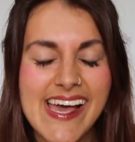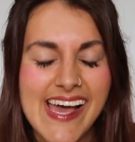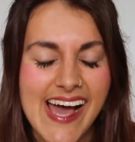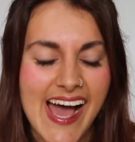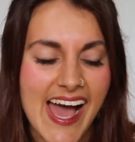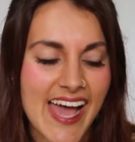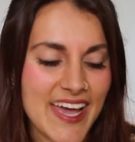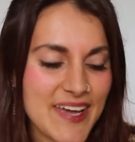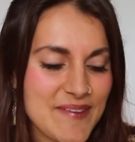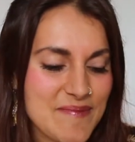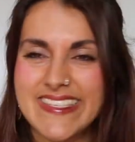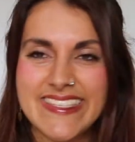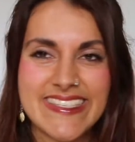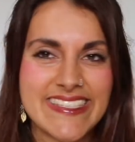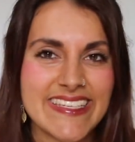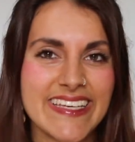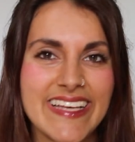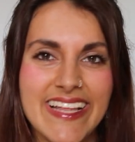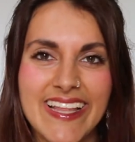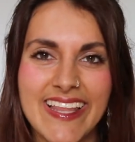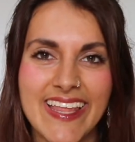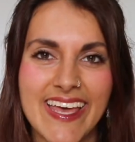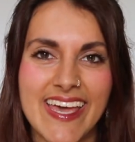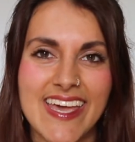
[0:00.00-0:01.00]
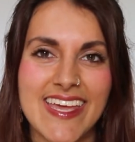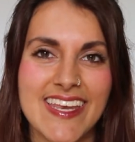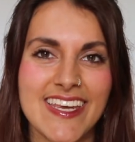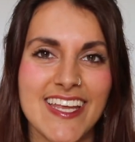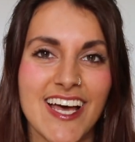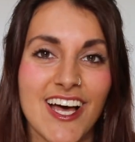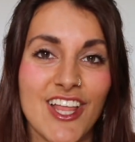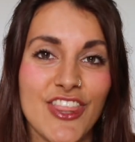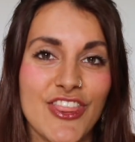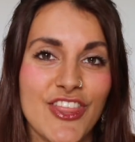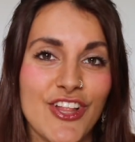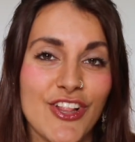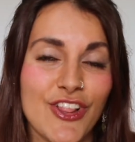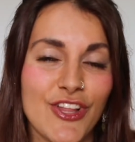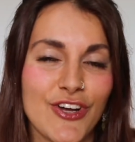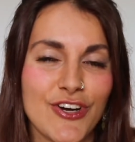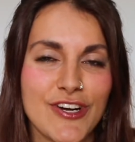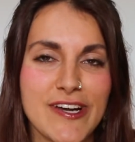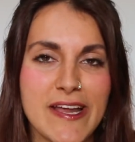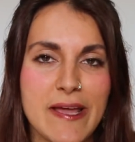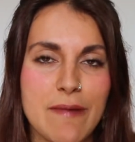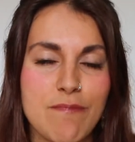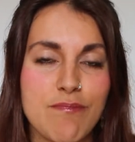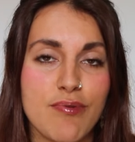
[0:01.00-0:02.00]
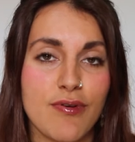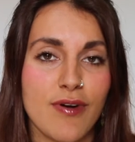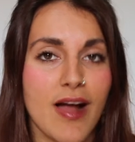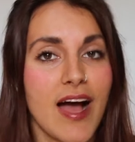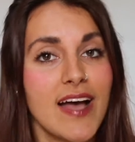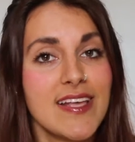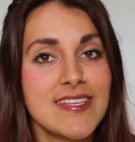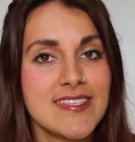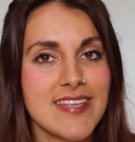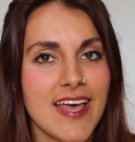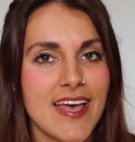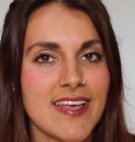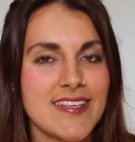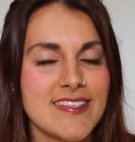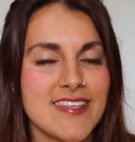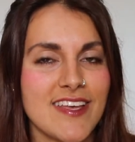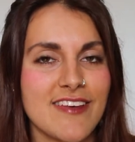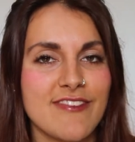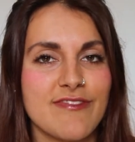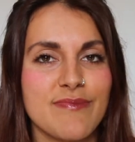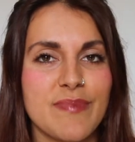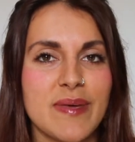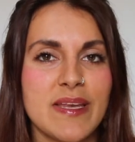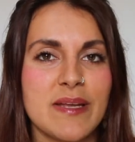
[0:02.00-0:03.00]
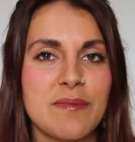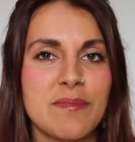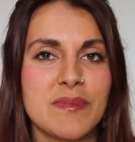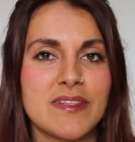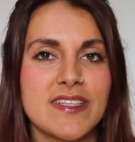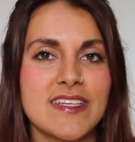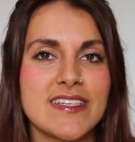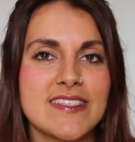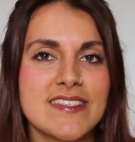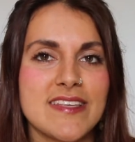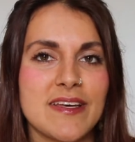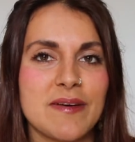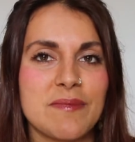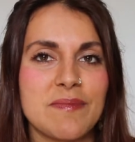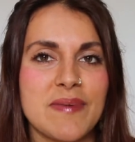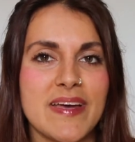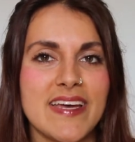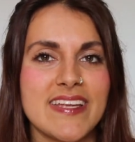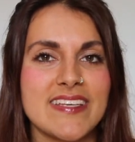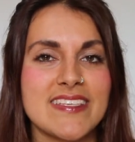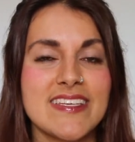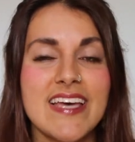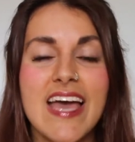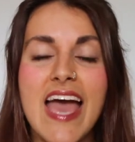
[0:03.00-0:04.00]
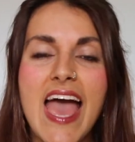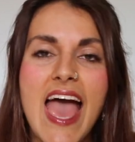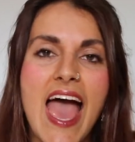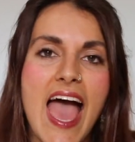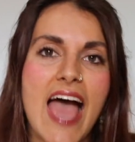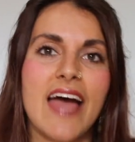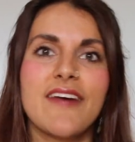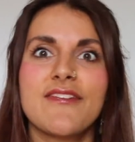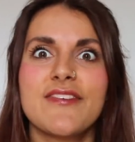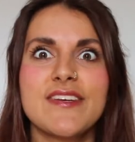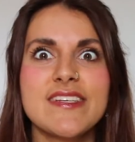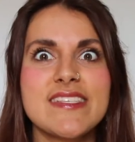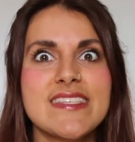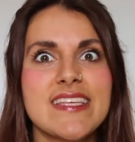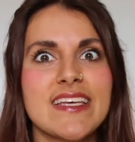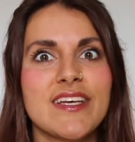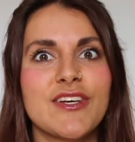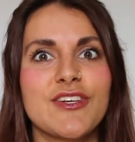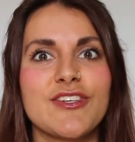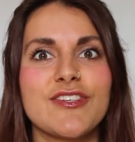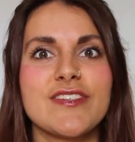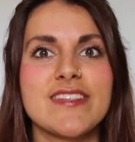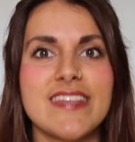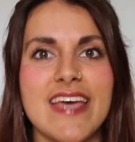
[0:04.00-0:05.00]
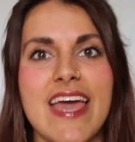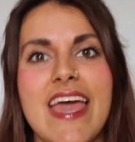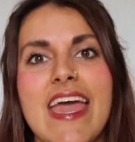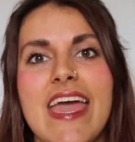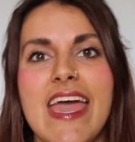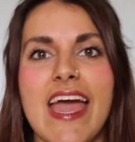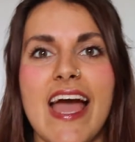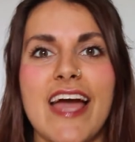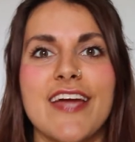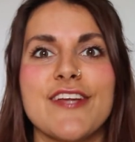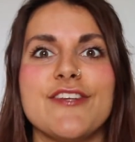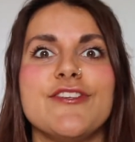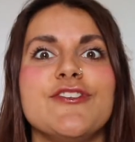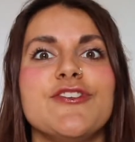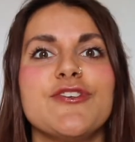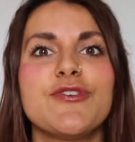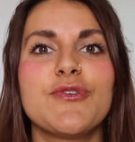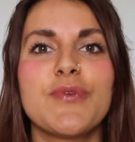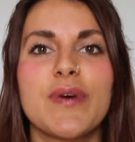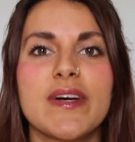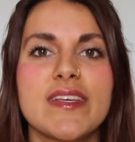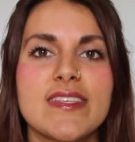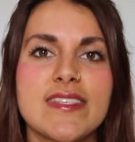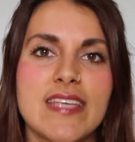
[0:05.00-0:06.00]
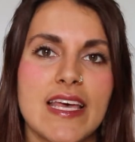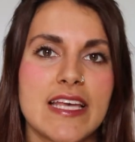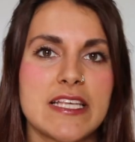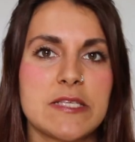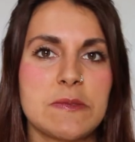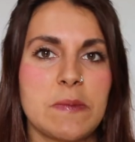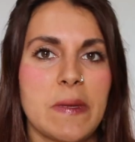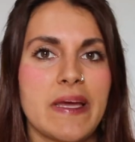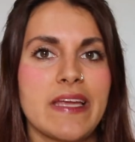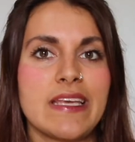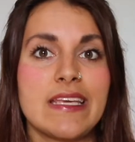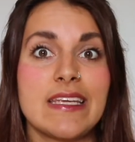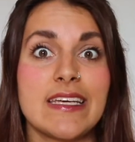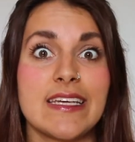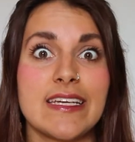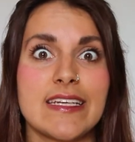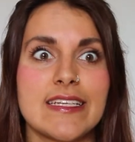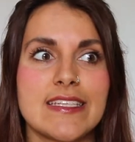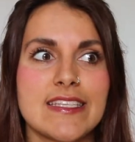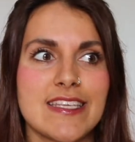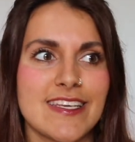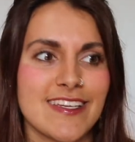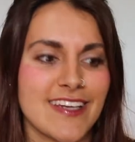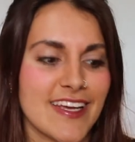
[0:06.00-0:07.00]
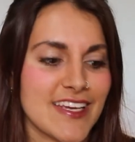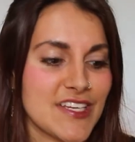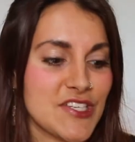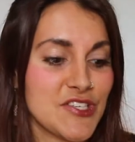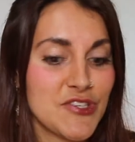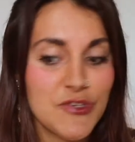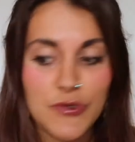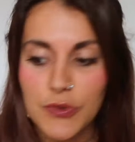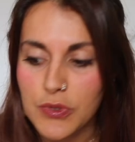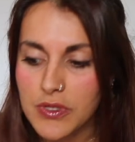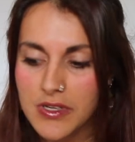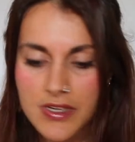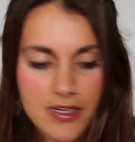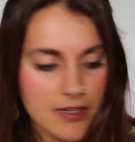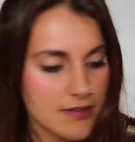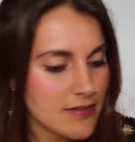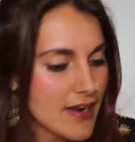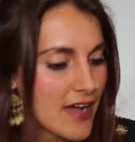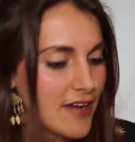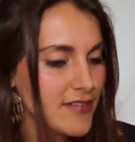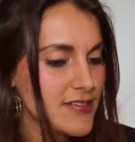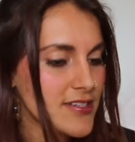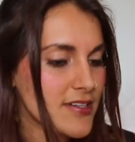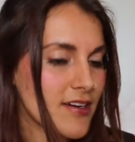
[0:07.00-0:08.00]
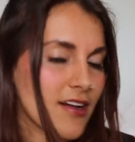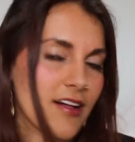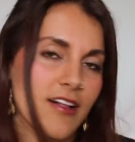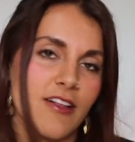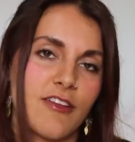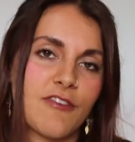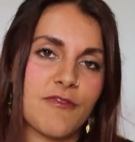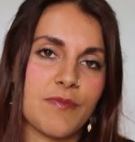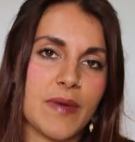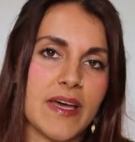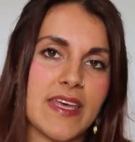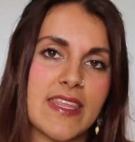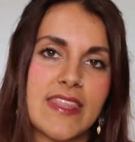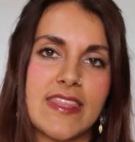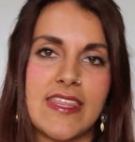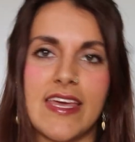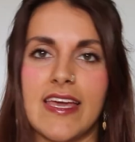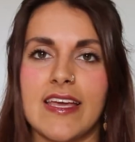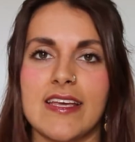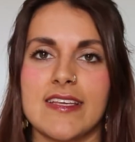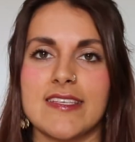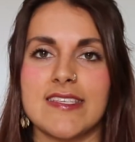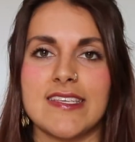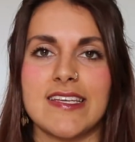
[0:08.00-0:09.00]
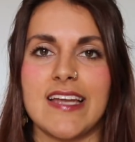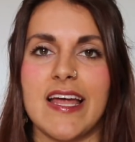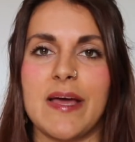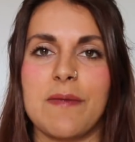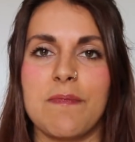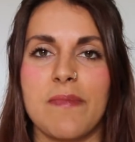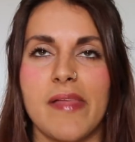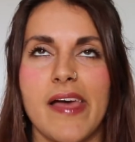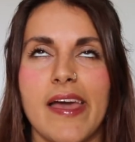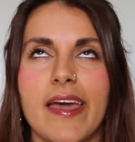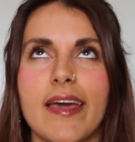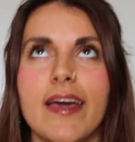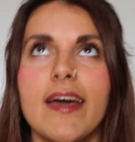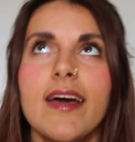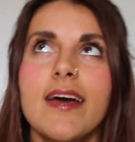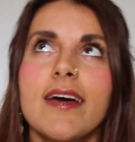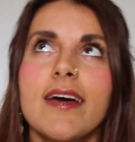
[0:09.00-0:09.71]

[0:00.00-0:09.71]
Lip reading: I'm still in the learning process of minimalism, and every single day I do assess my needs and I do look around at all of my things and I'm like,